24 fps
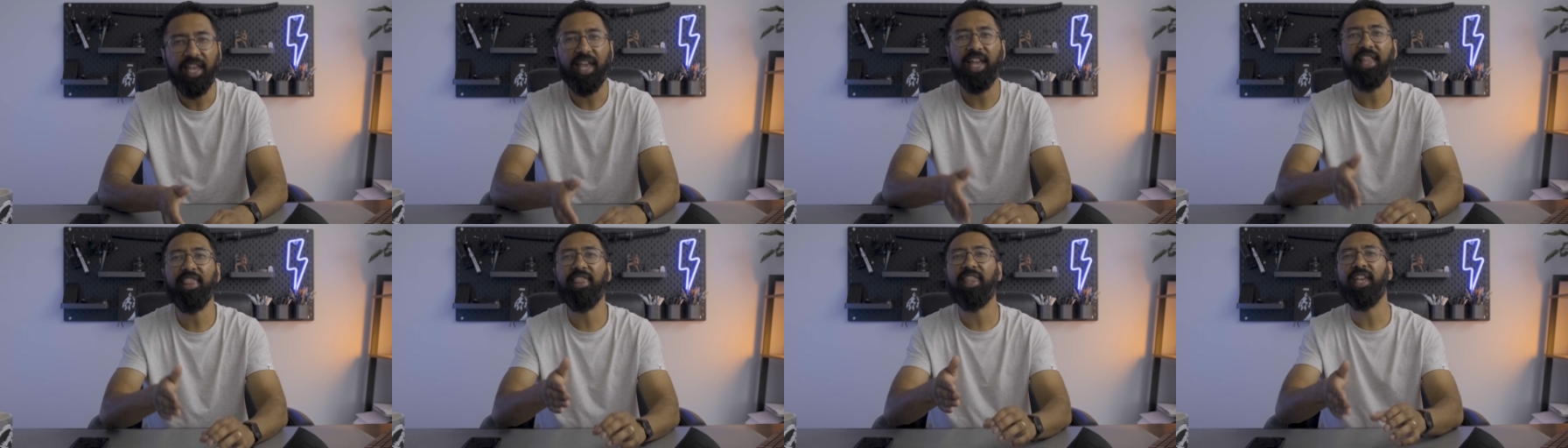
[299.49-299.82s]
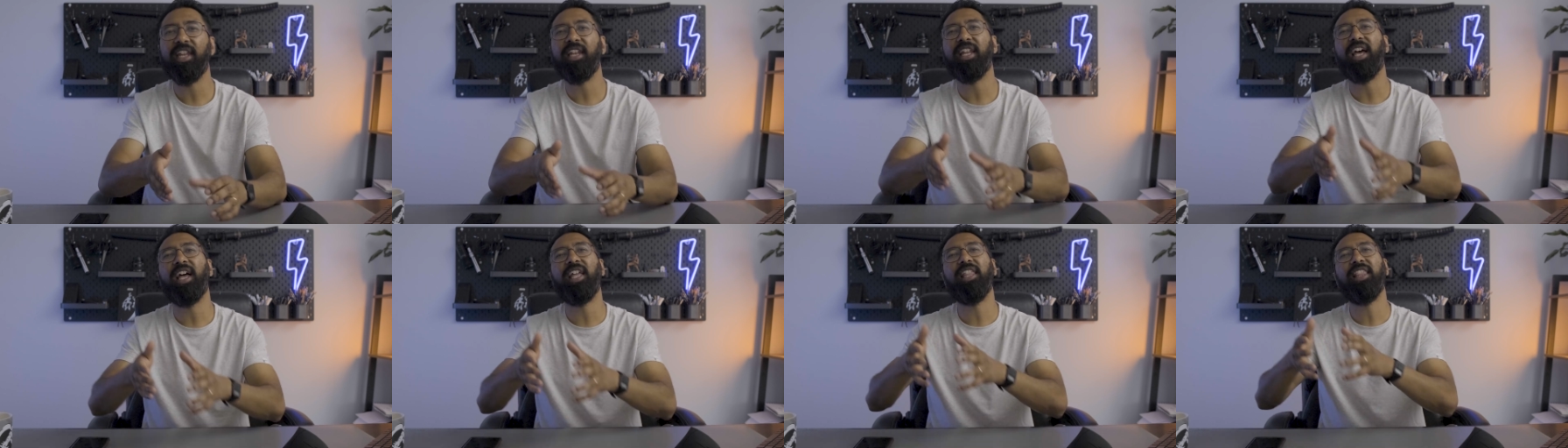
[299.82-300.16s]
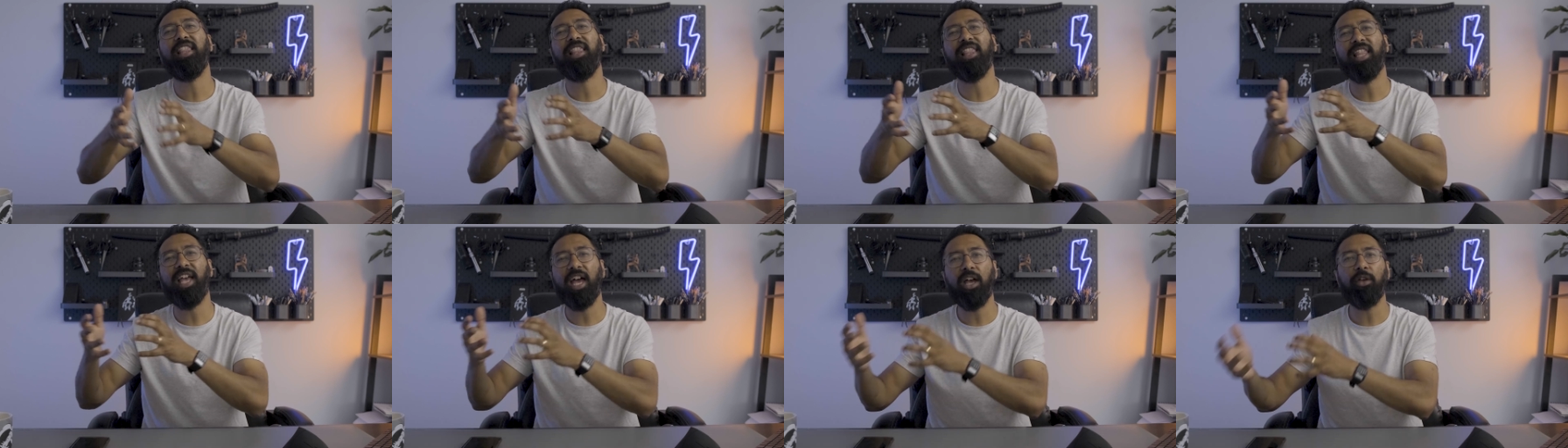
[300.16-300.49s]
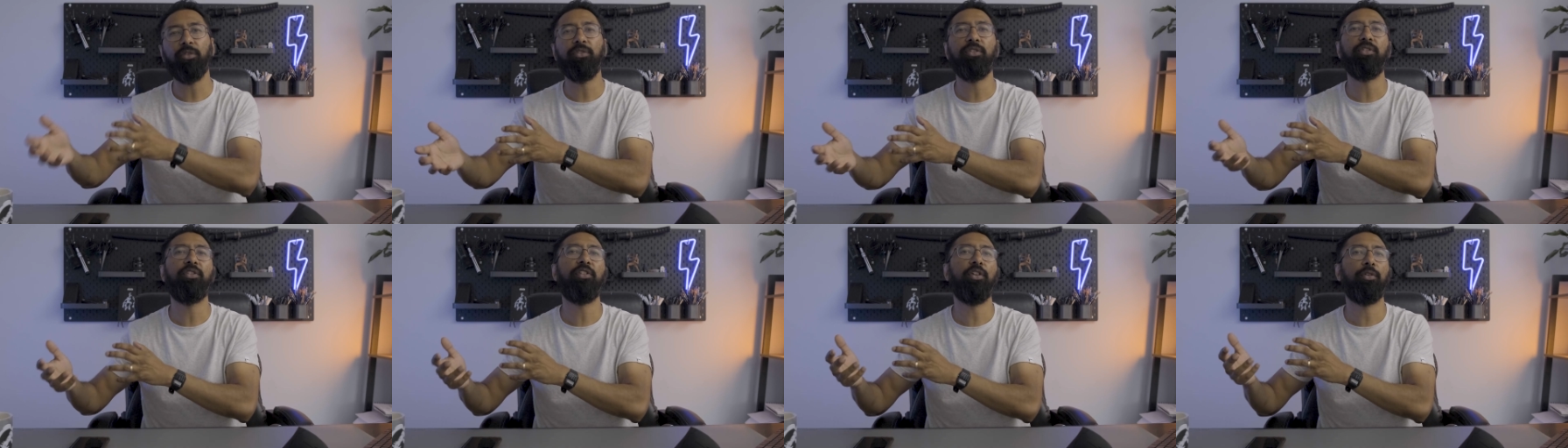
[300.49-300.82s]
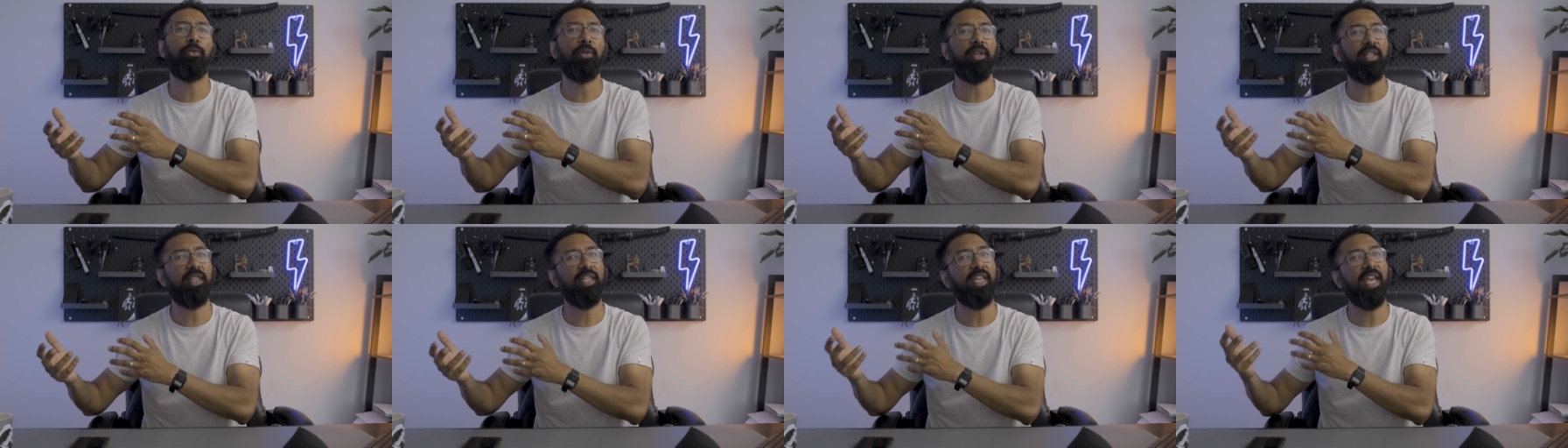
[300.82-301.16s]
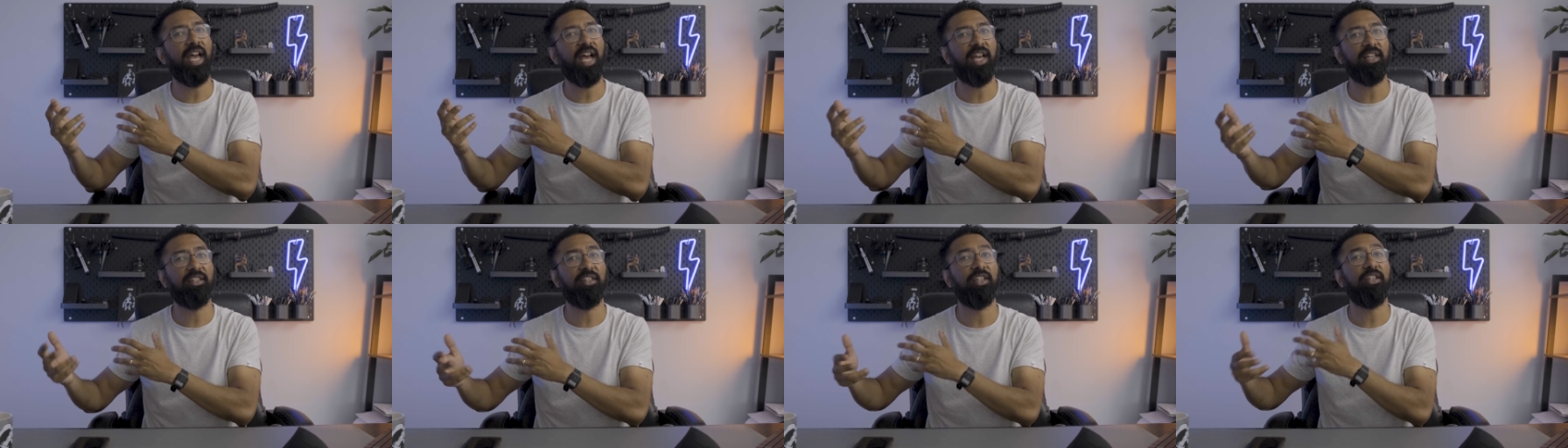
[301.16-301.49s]
and then allows you to quickly
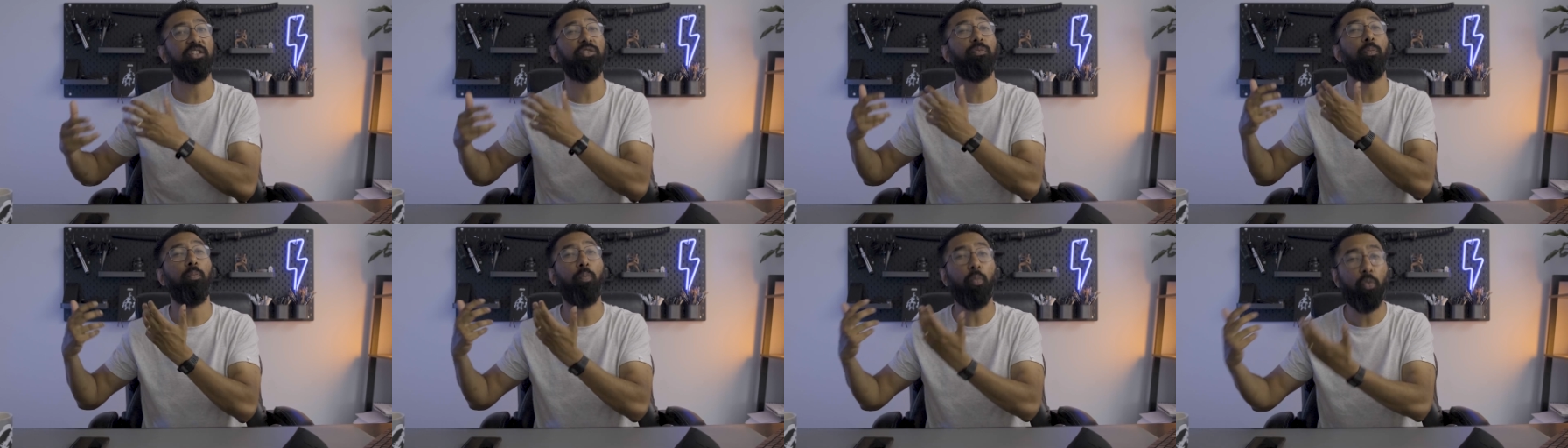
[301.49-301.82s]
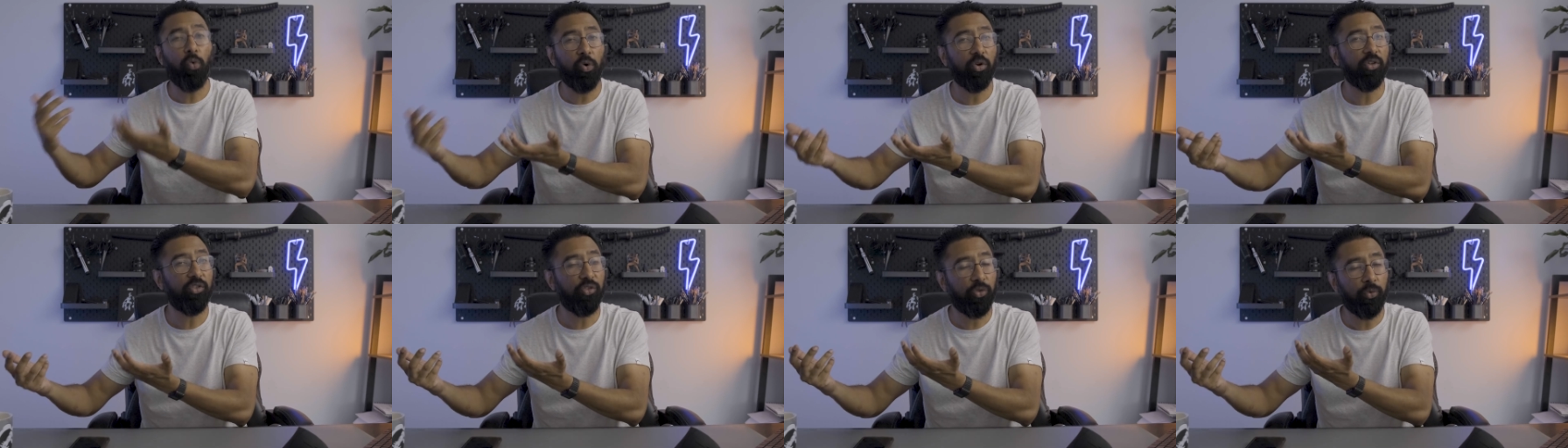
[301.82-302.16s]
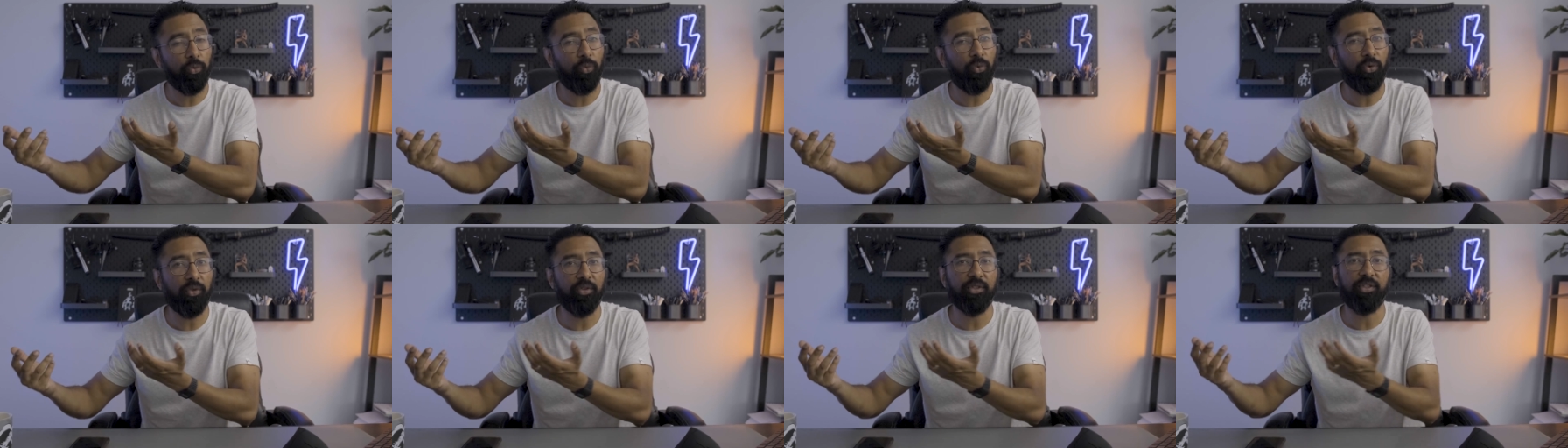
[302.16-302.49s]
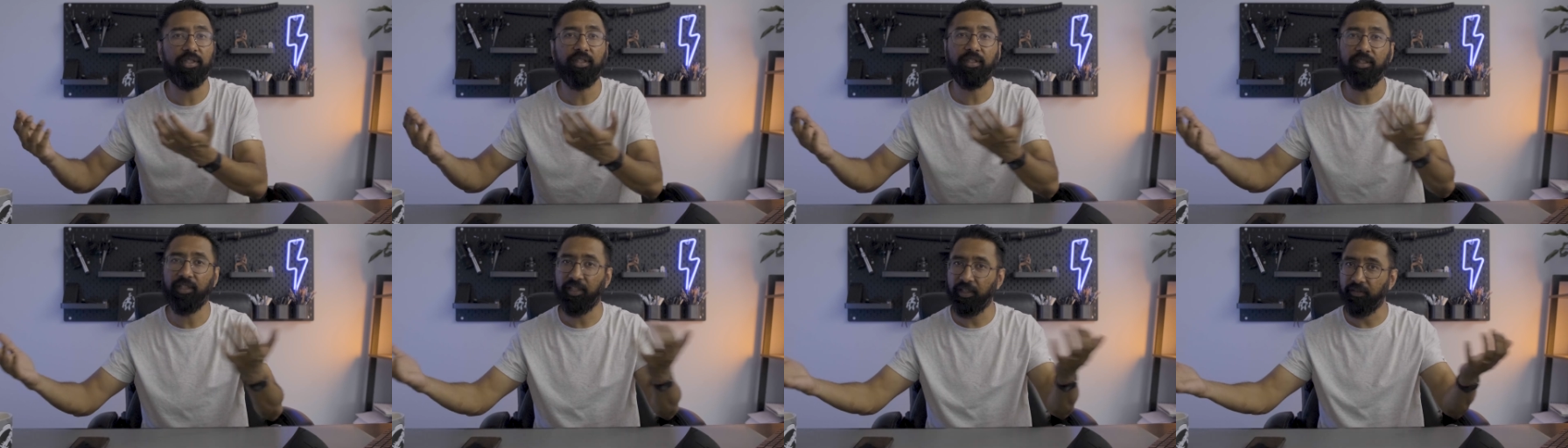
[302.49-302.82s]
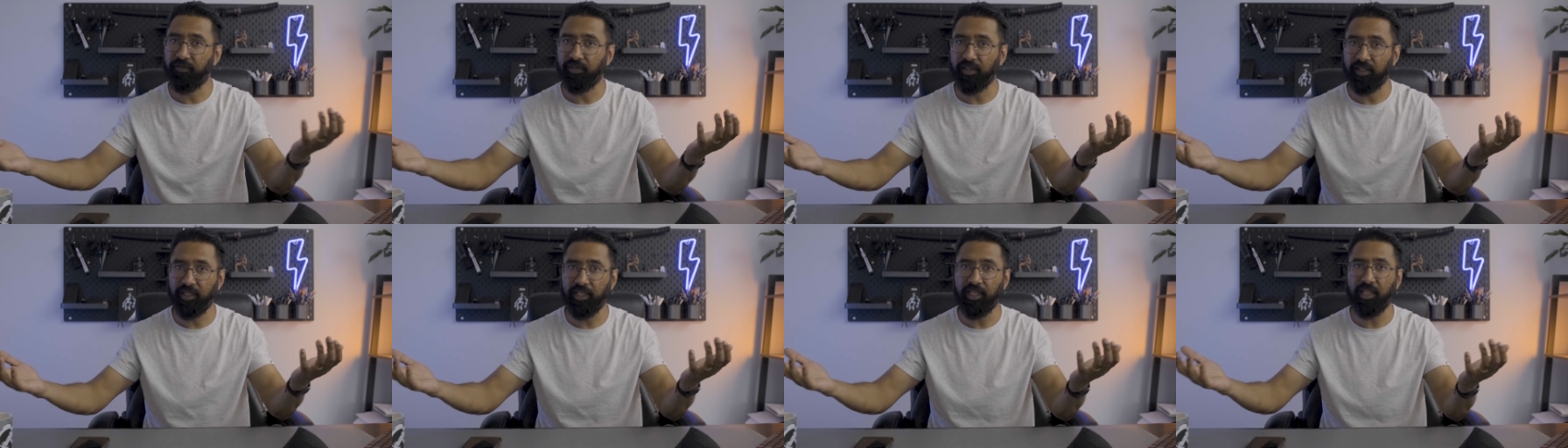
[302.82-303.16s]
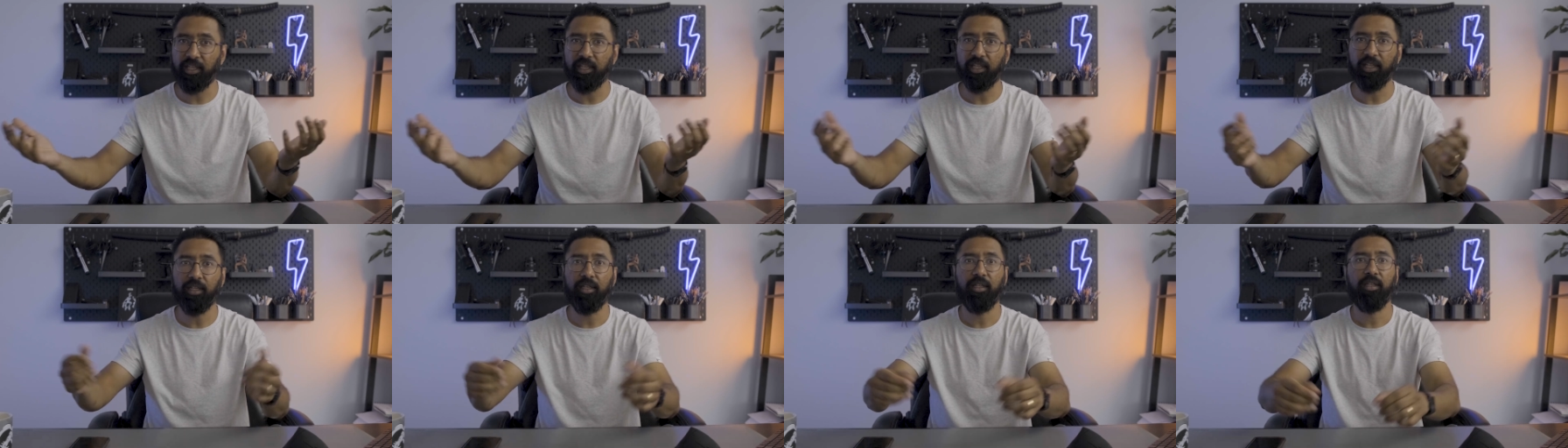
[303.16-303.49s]
access more tools if you
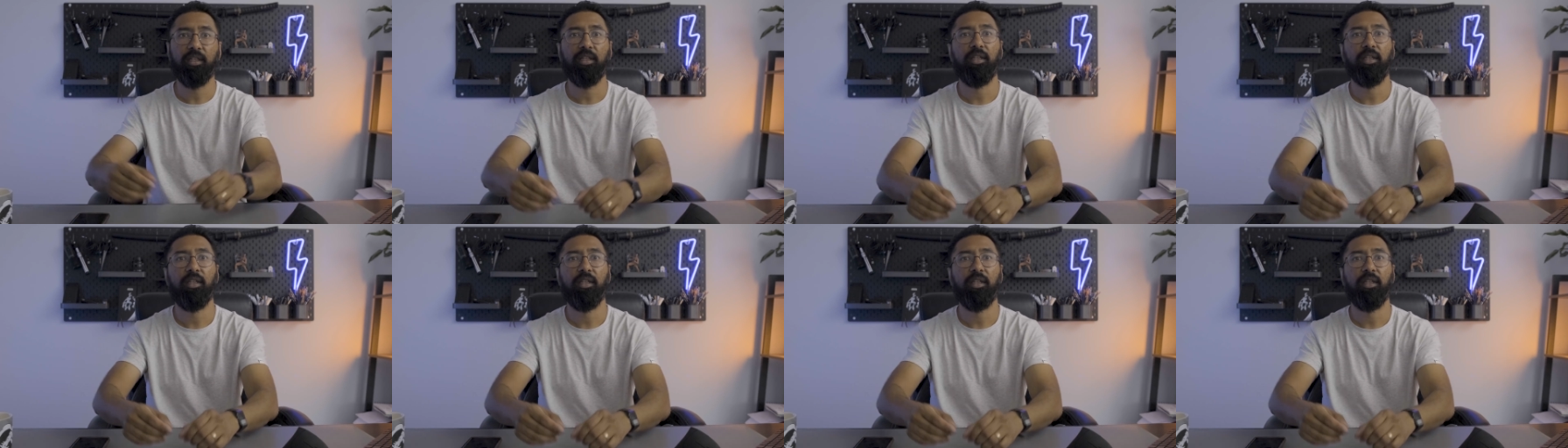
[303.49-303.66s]
need it.